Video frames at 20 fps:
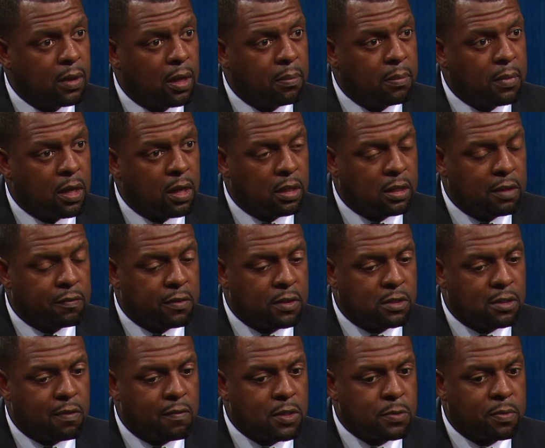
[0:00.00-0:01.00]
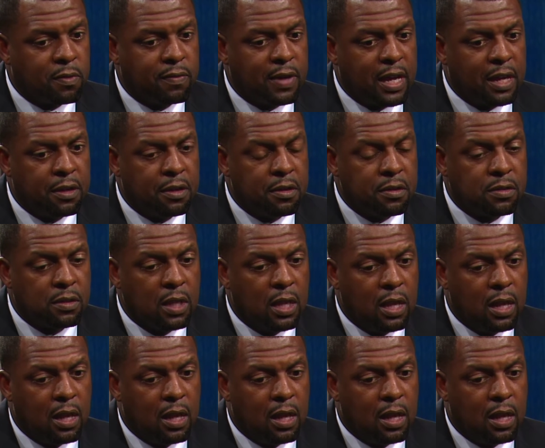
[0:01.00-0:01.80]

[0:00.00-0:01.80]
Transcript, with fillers: among different service providers.